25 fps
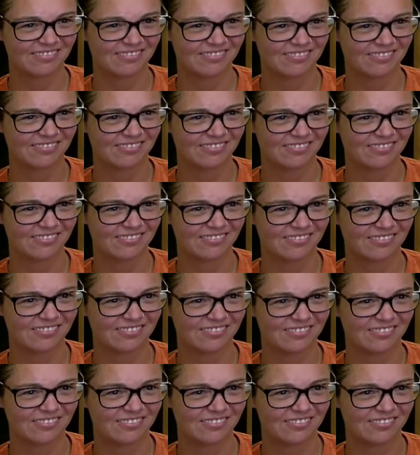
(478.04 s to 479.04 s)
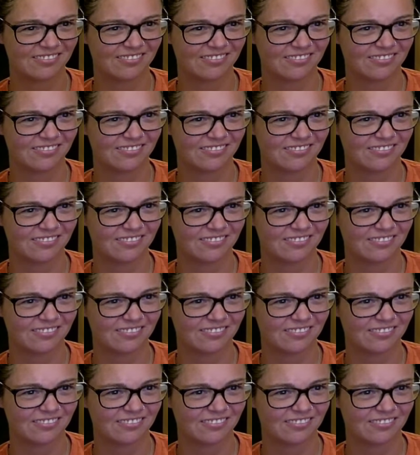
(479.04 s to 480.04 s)

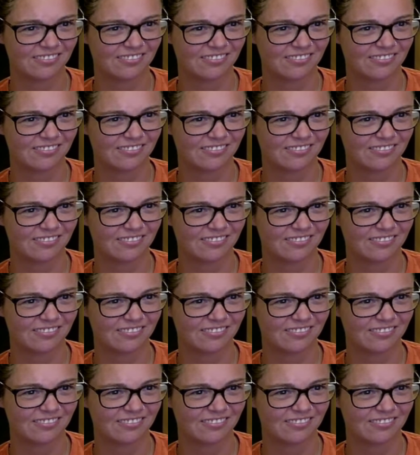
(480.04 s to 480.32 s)
This person isn't speaking.